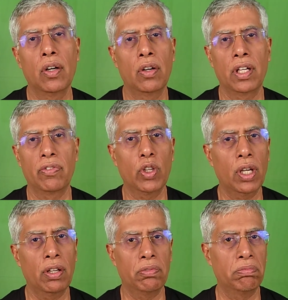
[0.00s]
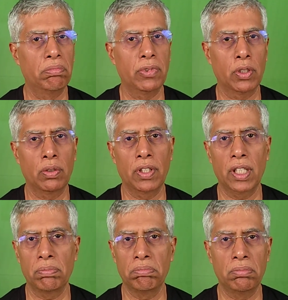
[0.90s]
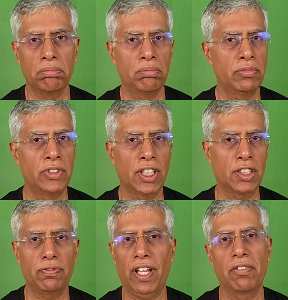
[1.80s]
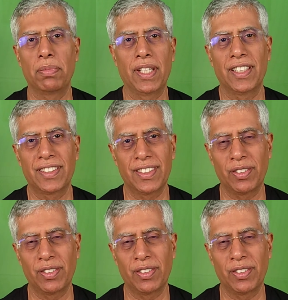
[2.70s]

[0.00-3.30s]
Or if you have, you know, just 5 minutes,